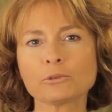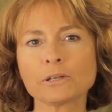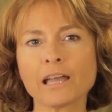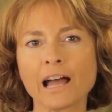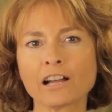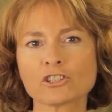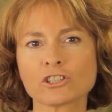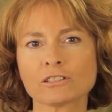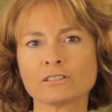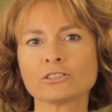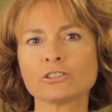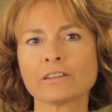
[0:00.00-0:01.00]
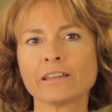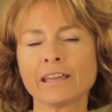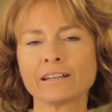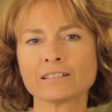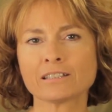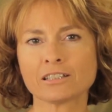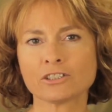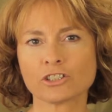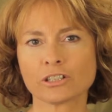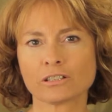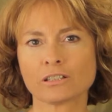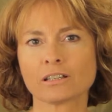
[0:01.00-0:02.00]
reaction to the anesthesia.